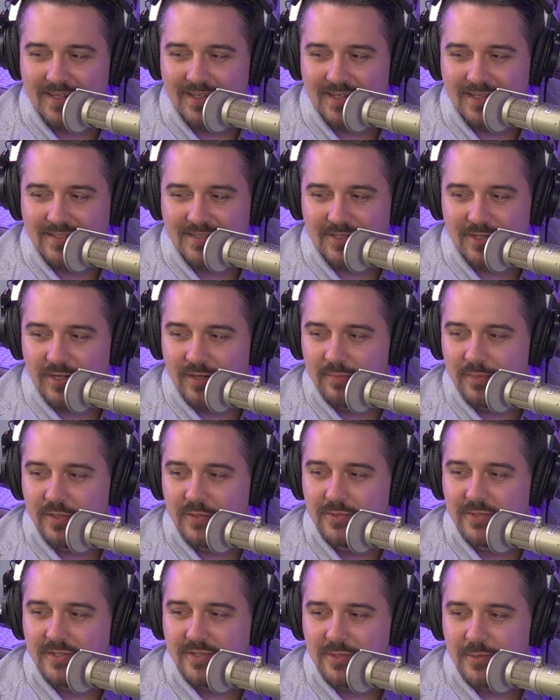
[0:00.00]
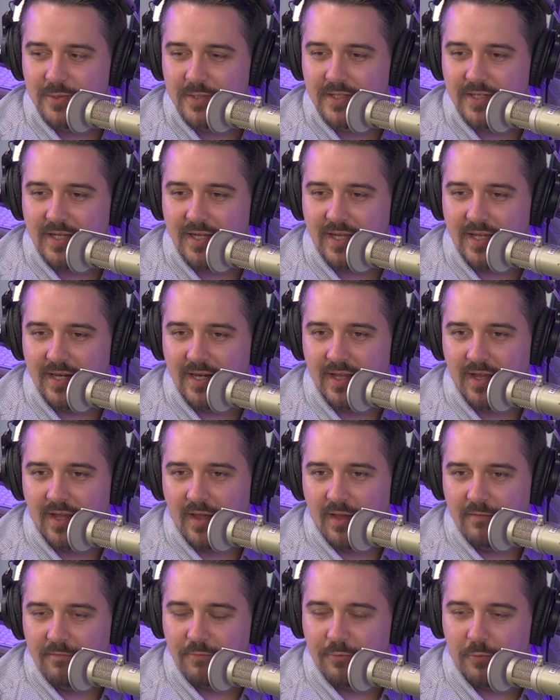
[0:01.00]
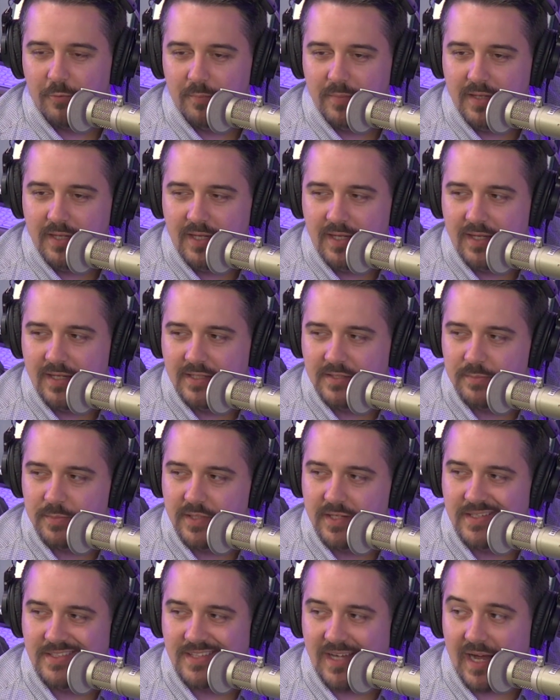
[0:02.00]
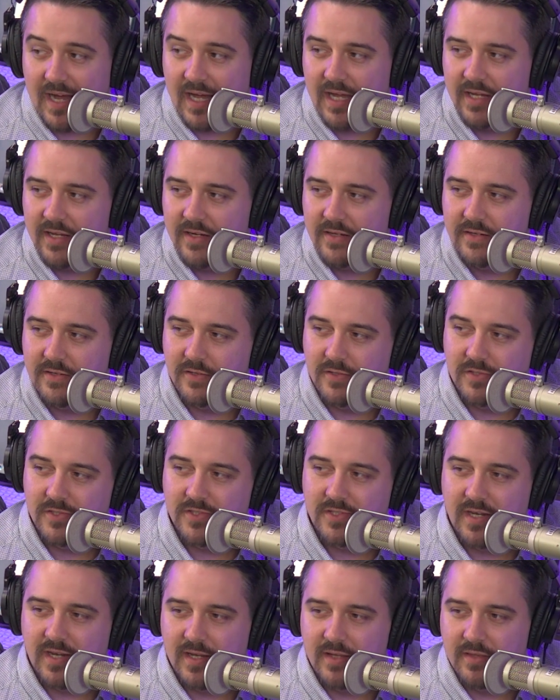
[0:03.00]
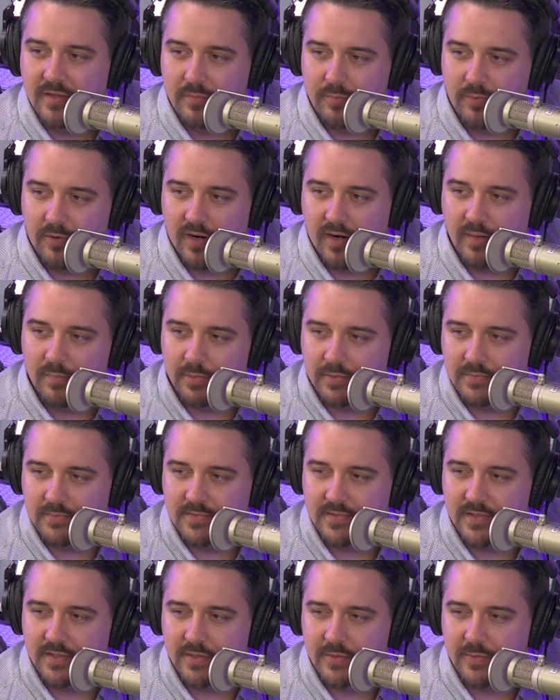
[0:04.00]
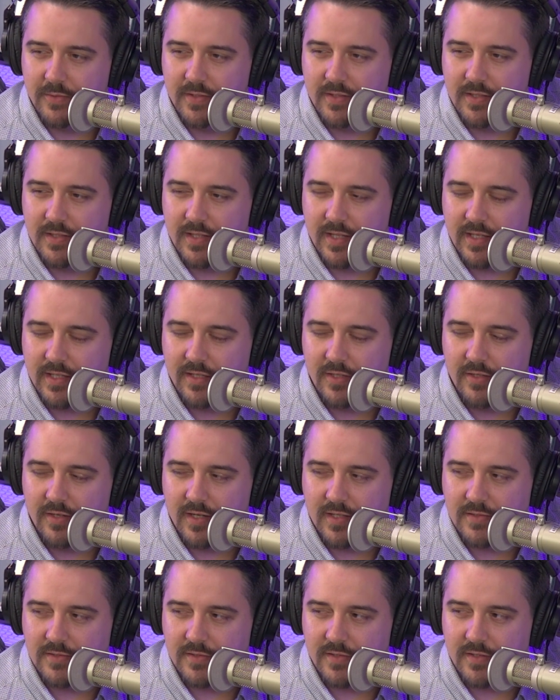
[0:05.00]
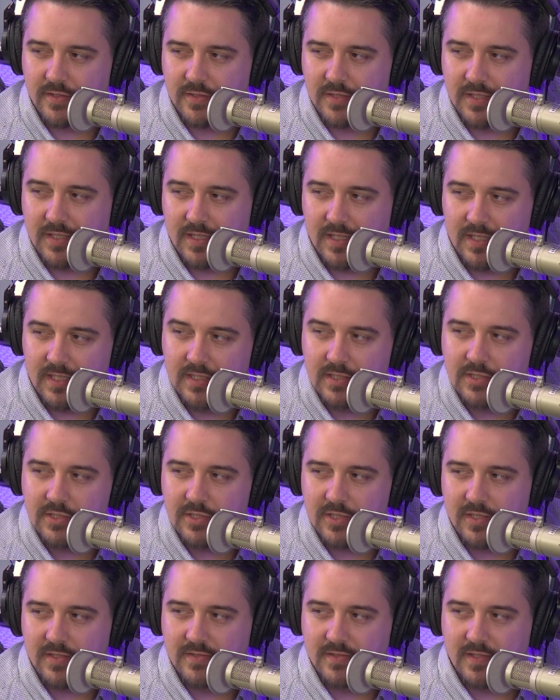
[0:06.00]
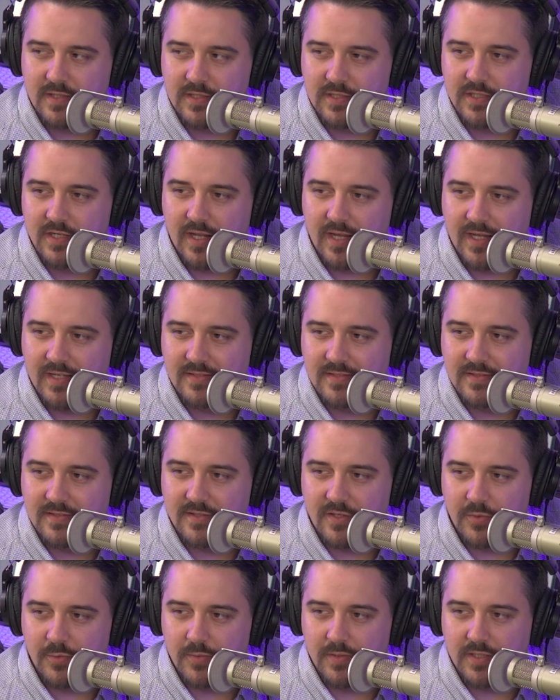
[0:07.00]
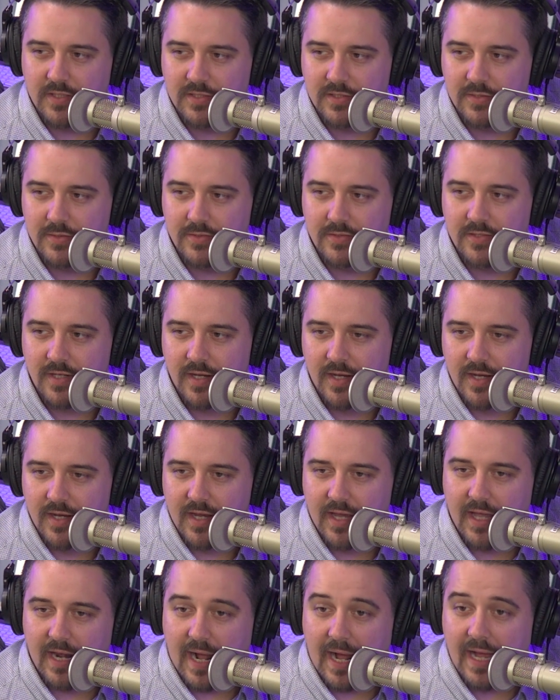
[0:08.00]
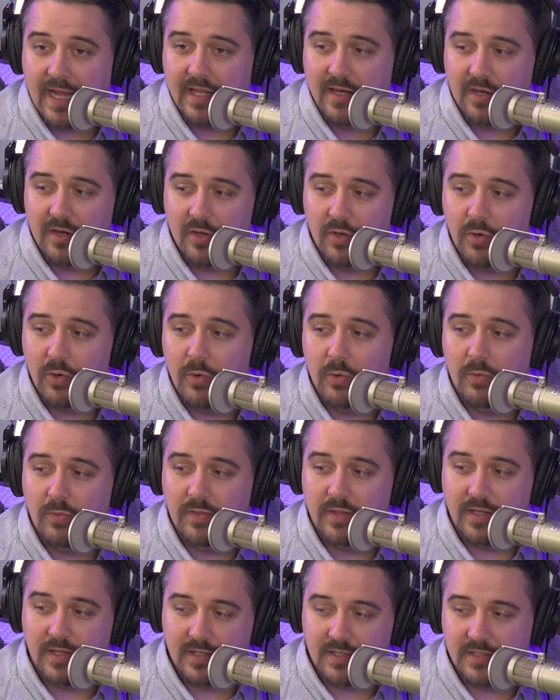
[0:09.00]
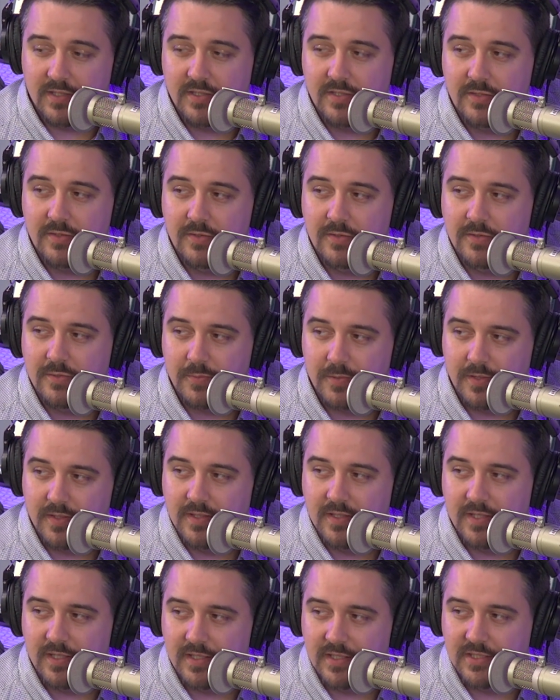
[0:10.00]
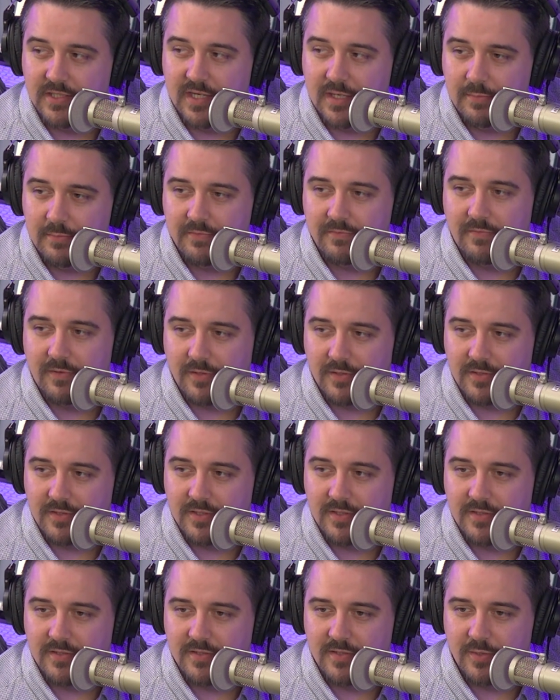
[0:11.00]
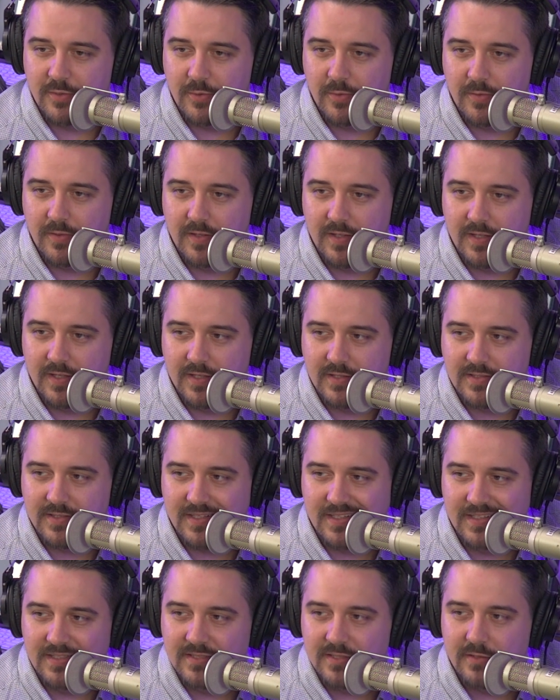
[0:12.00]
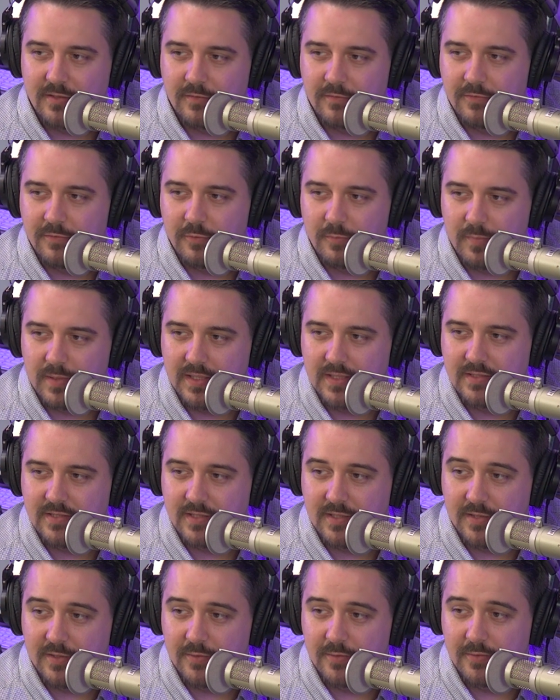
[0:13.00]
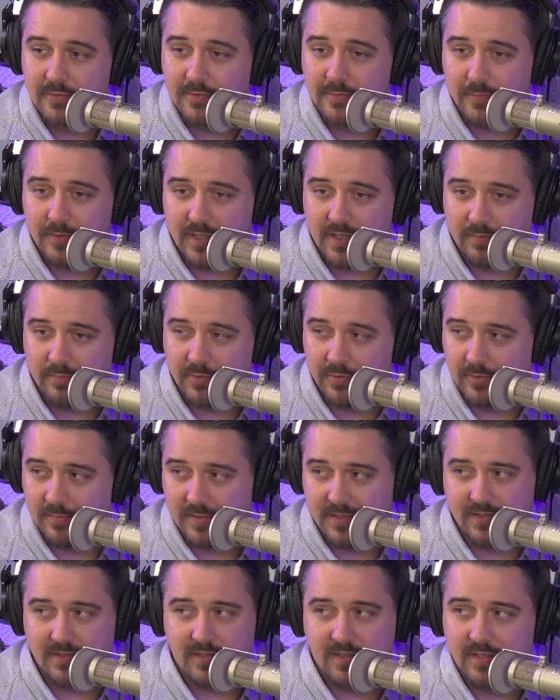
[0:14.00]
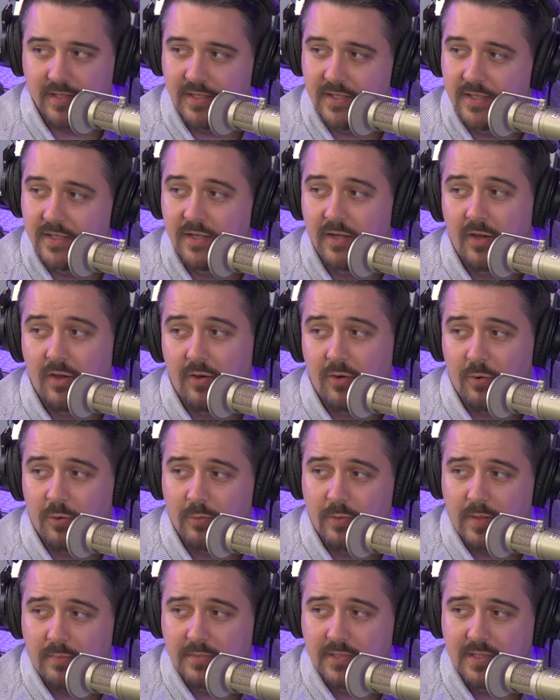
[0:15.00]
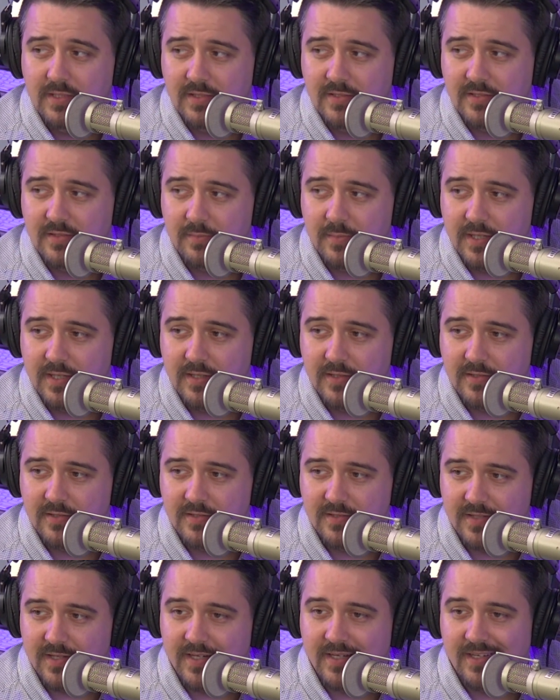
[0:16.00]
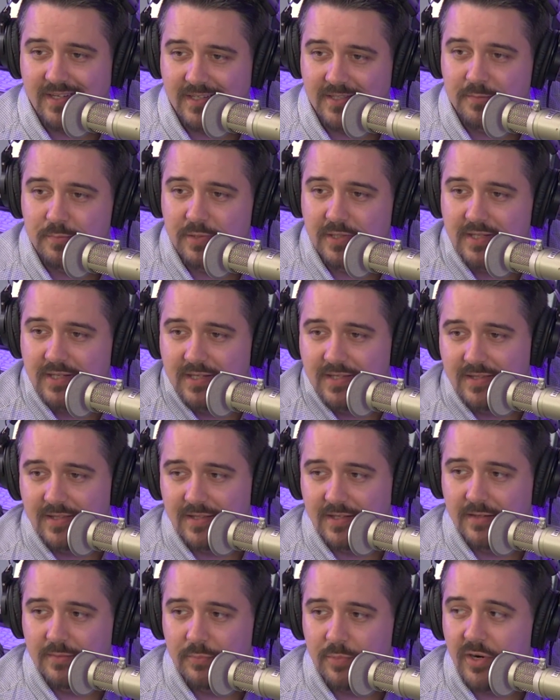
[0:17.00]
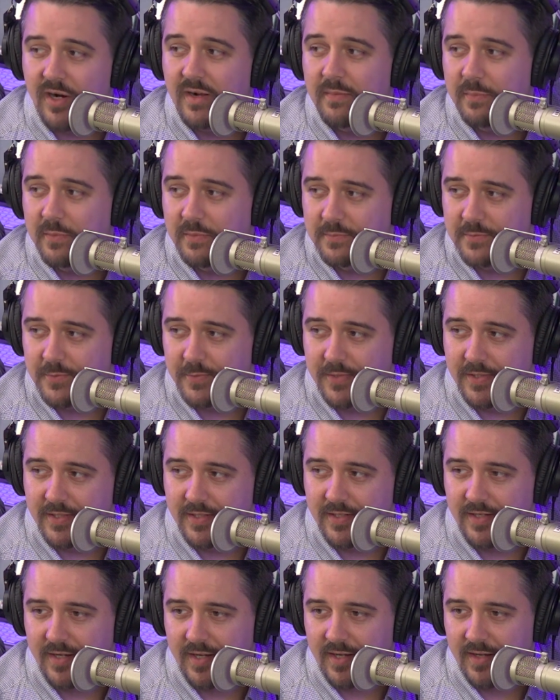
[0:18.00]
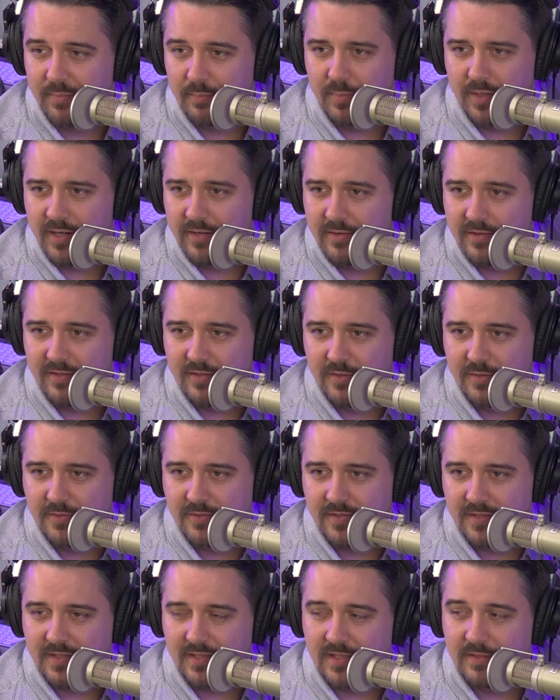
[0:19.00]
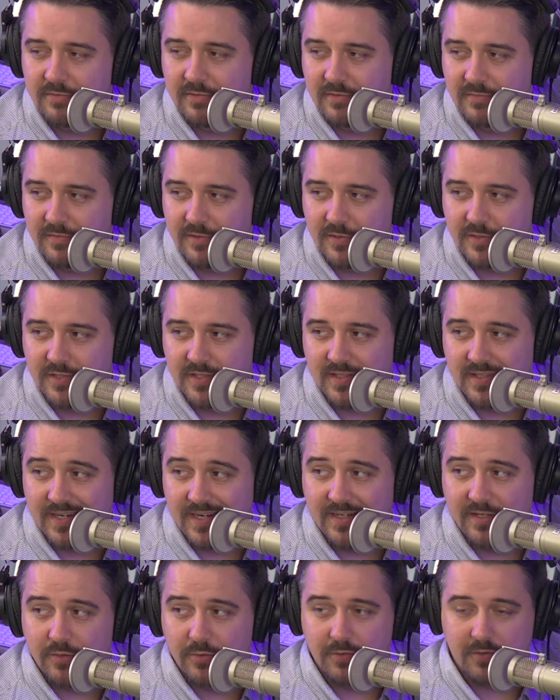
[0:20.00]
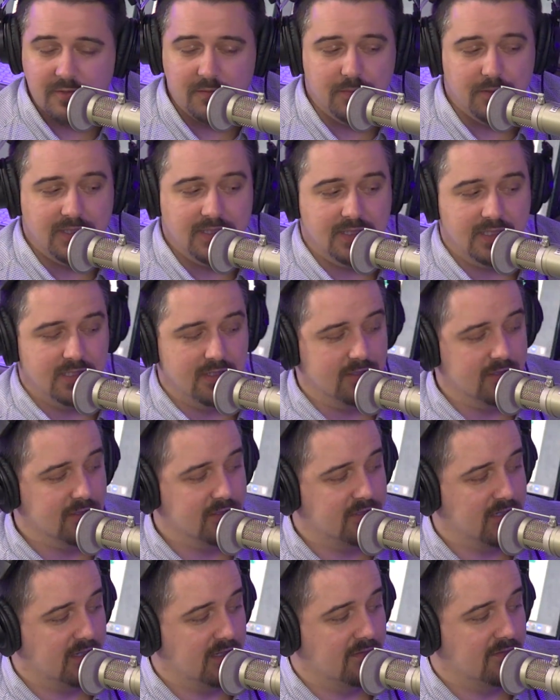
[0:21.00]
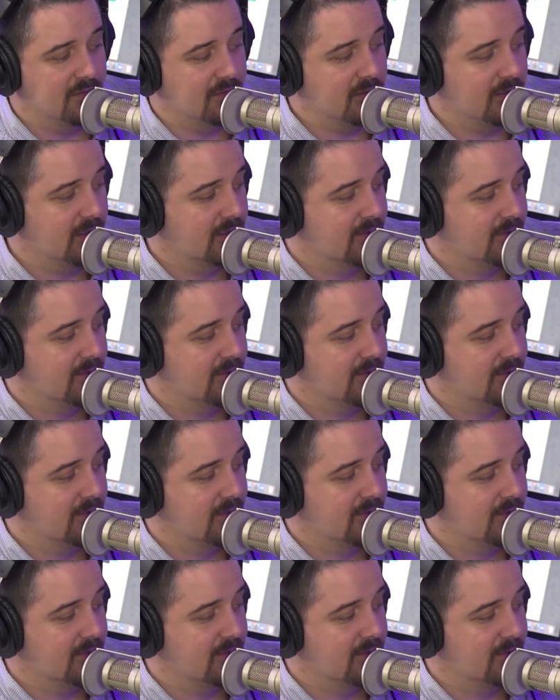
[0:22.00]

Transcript: so I'm used to it, and for me, it's because I understand the problems that are with it. Like you guys are talking, each translation has its own issues, and I know the issues with the King James version, so it's easier for me to use when I'm doing my studying or when I'm teaching somebody else, because I can explain the problems with it better than using a different version that I don't completely understand fully.